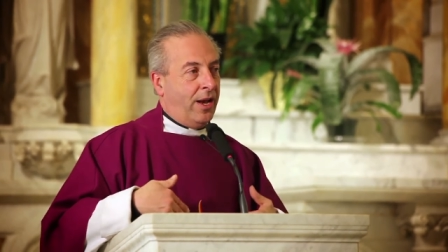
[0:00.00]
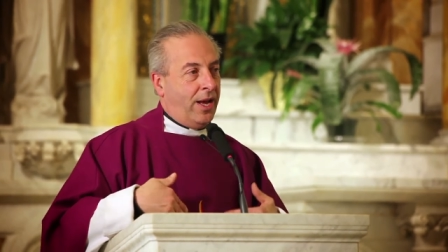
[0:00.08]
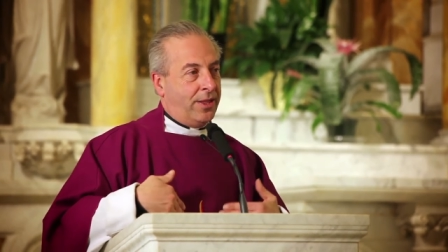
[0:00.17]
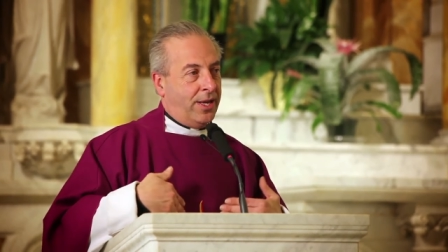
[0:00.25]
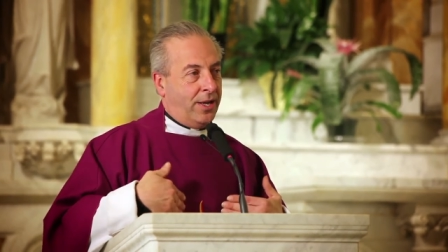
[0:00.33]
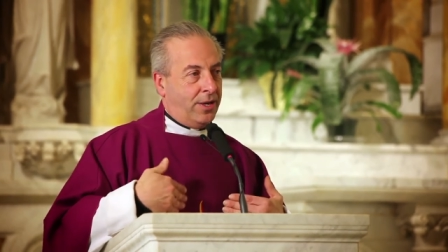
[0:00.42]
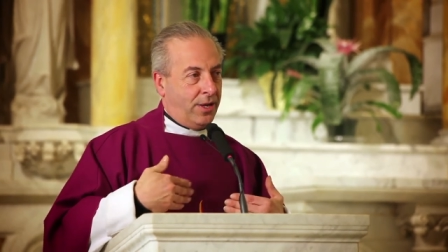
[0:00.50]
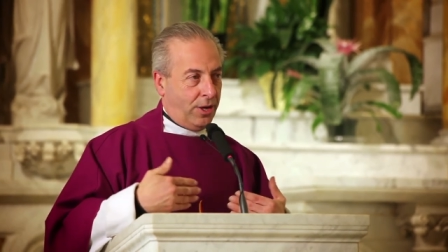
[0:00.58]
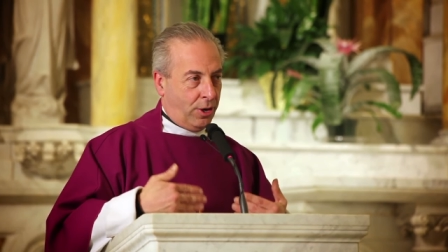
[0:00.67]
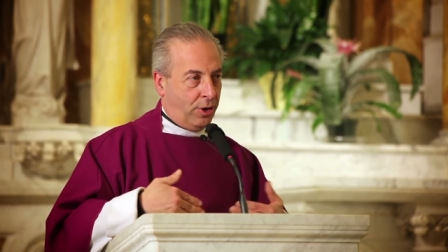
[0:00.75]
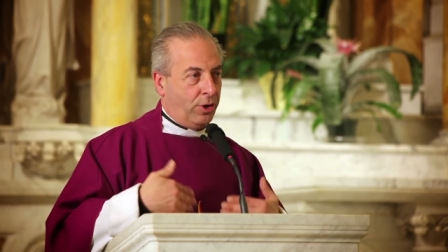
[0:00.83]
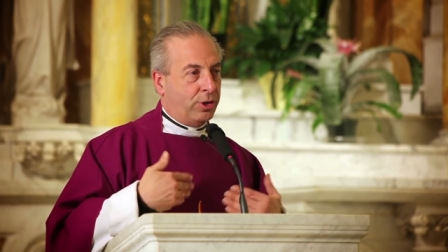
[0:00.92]
and that
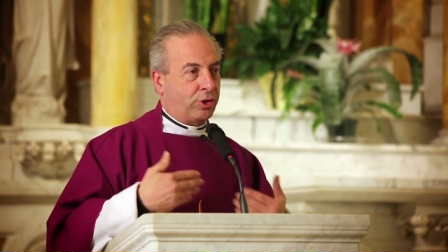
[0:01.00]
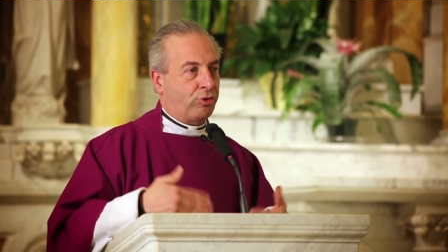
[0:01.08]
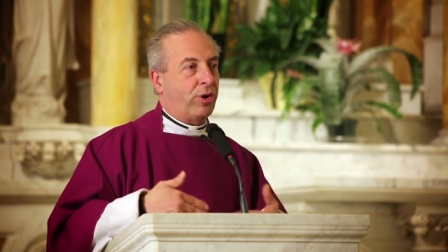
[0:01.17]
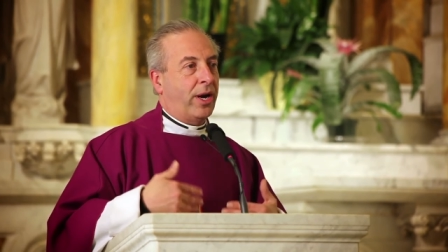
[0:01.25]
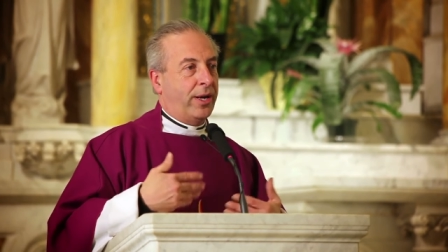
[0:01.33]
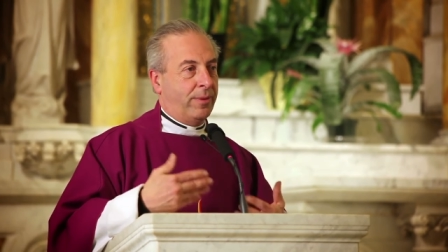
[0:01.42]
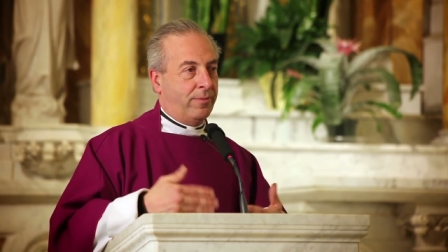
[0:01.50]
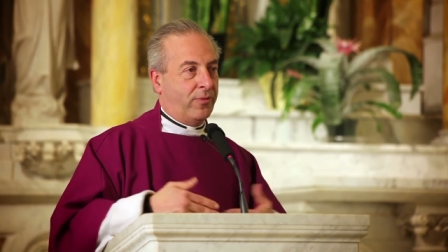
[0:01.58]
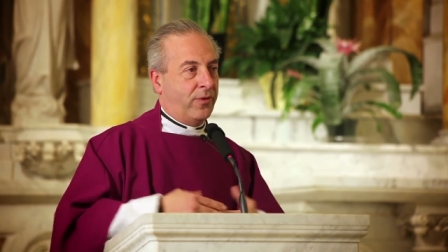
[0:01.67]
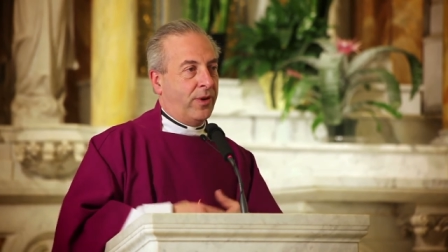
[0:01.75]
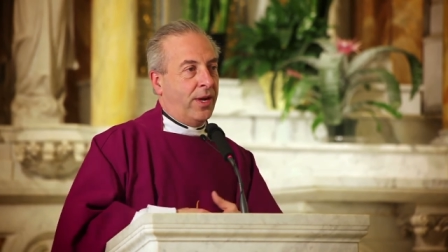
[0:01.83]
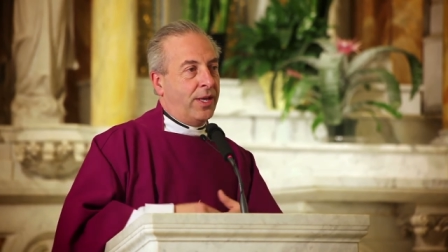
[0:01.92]
her
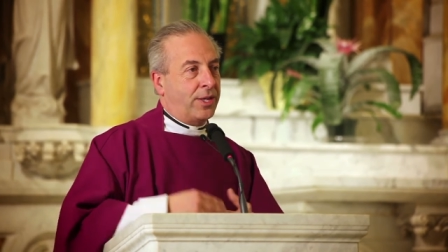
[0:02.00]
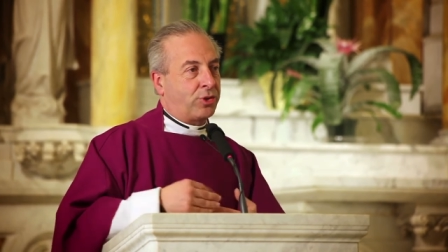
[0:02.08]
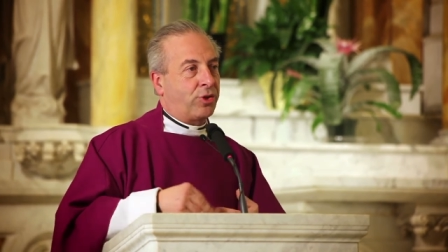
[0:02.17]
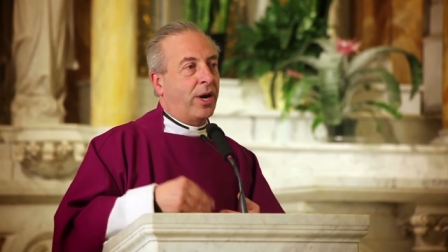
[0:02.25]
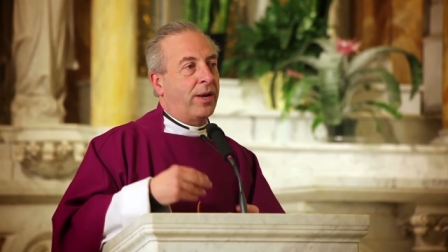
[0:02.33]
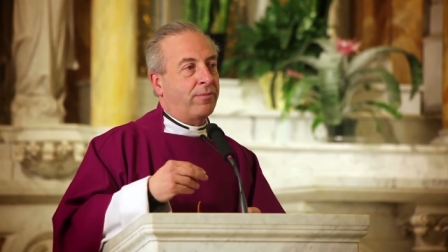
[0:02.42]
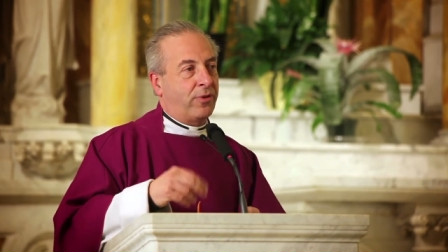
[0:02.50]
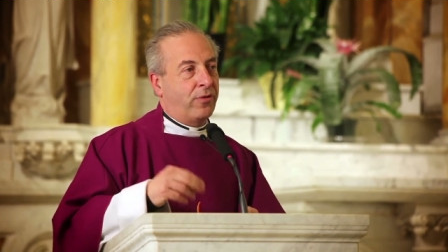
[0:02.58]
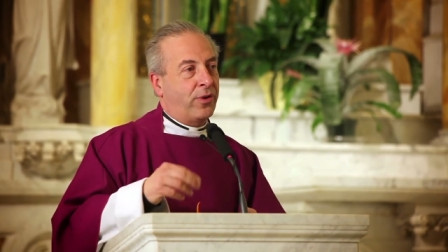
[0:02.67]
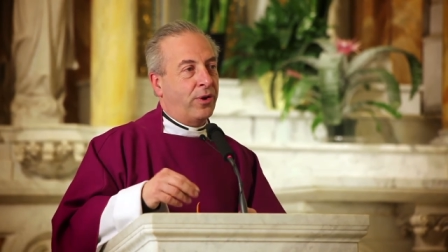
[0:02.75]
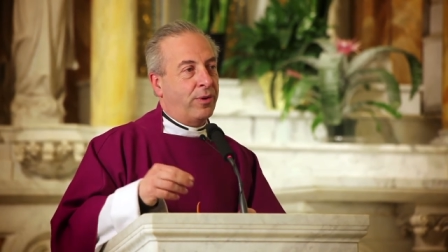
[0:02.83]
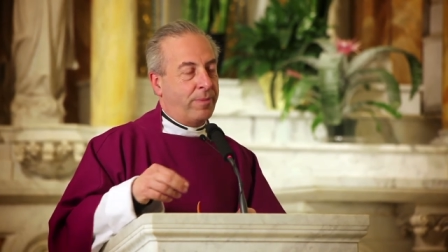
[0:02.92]
triumph, the triumph of
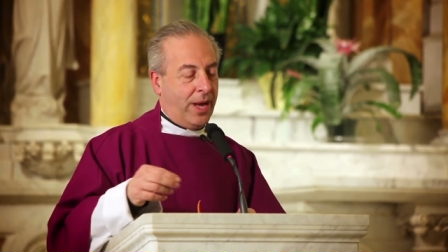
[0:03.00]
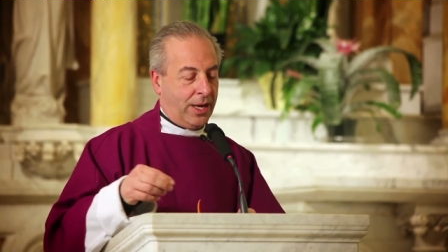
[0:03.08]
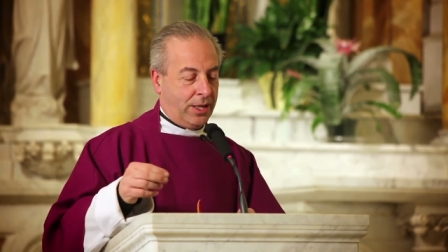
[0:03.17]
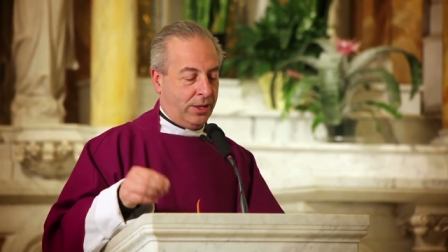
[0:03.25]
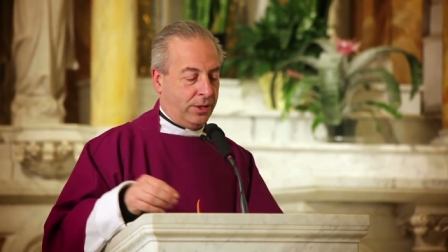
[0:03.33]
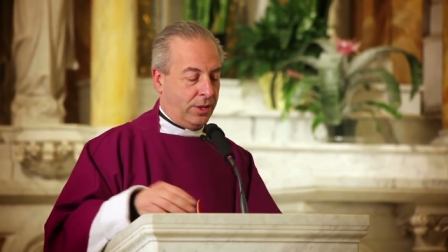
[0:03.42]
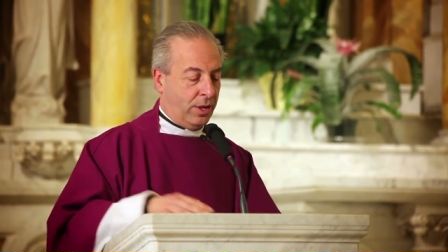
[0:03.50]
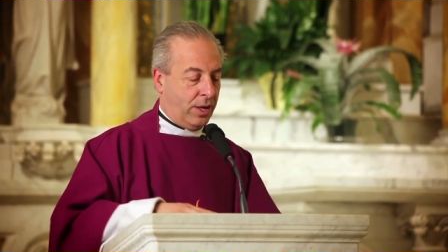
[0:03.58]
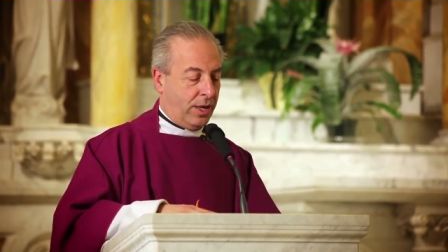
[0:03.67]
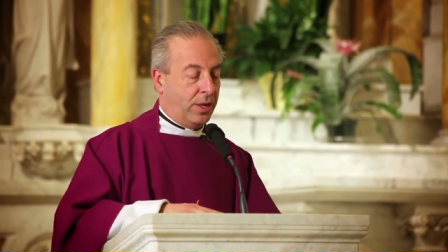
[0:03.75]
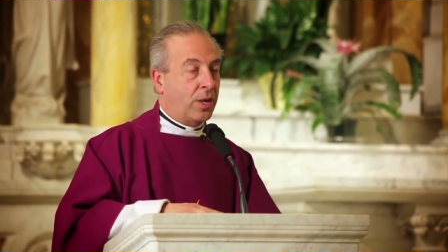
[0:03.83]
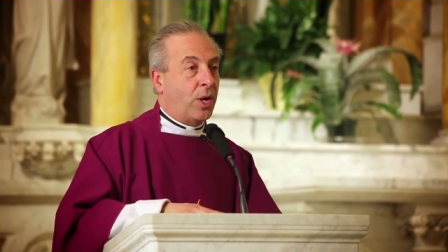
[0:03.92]
her Immaculate
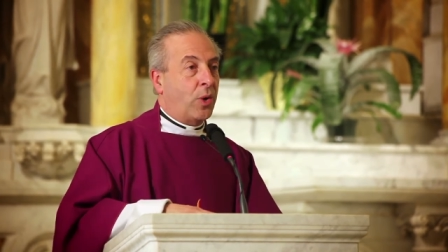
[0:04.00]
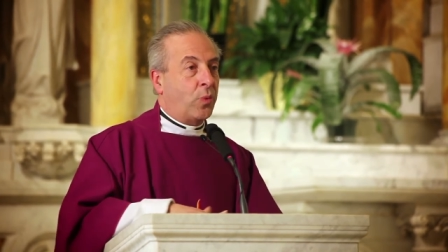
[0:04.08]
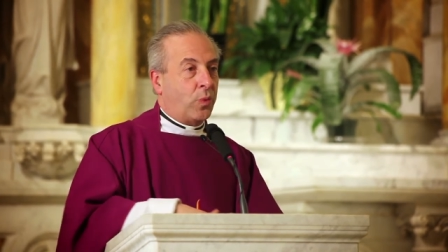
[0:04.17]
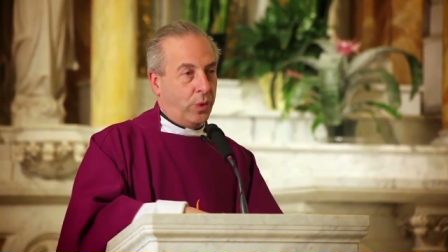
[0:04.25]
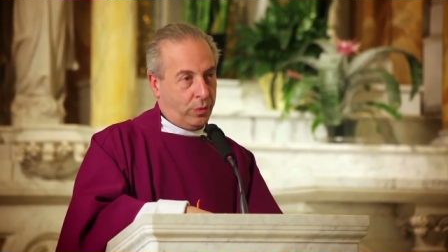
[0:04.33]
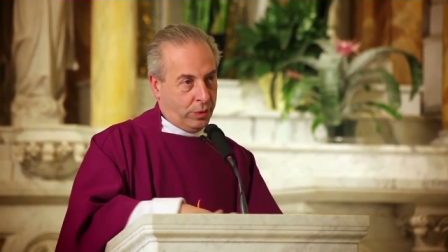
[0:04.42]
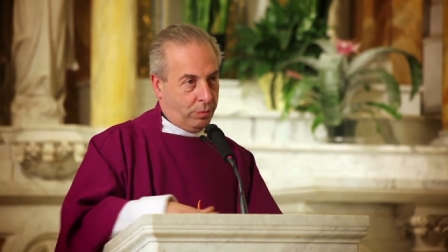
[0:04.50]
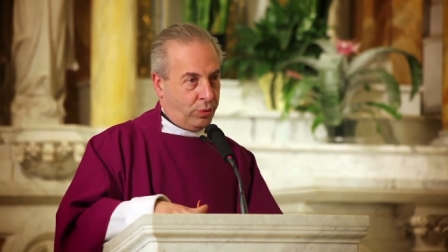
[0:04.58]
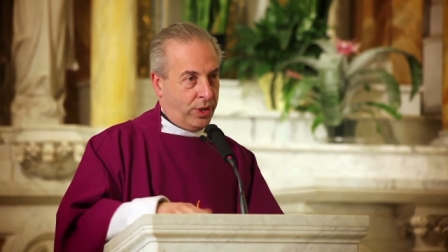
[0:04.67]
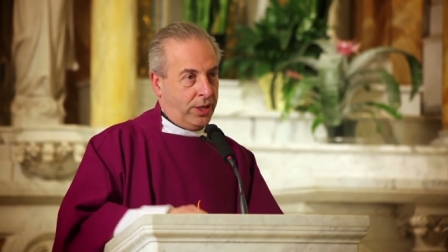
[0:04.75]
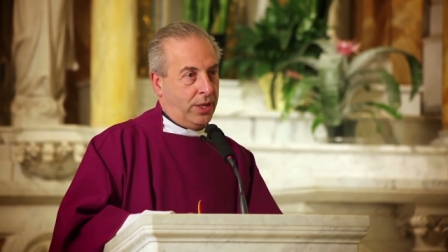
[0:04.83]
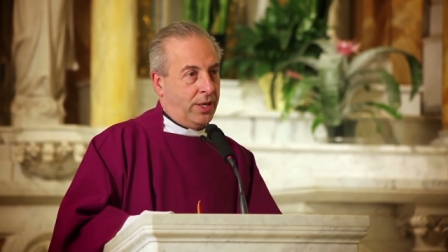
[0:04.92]
Heart, will
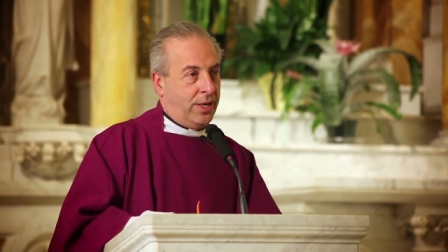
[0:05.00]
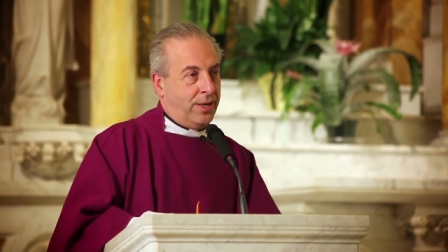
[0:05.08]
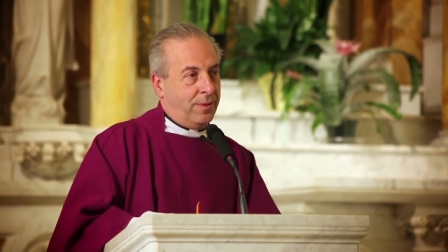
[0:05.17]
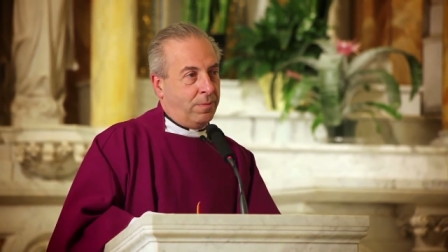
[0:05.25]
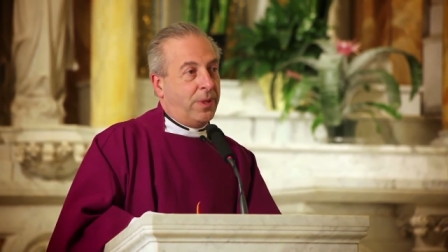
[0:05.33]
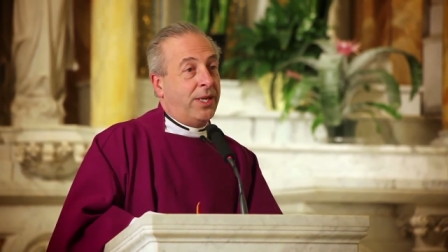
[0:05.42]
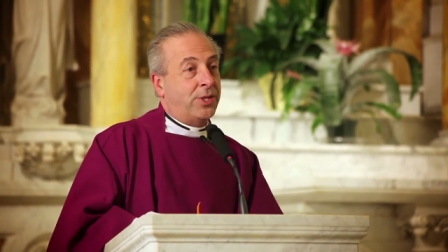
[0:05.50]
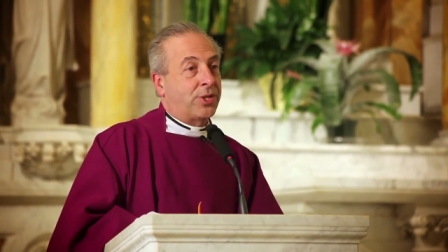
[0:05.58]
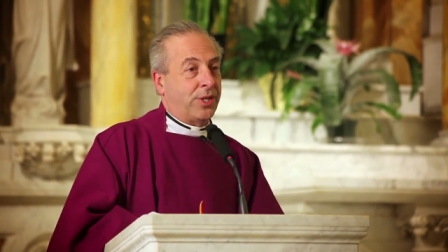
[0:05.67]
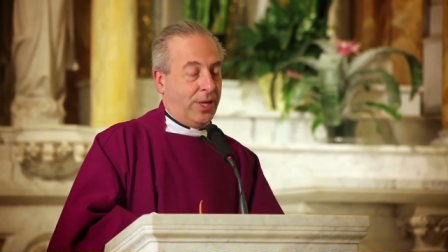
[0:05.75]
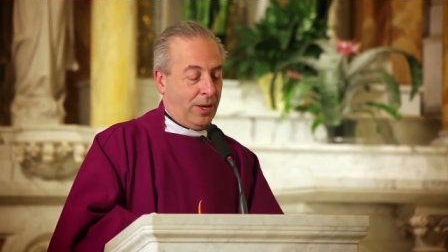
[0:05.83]
bring a peace in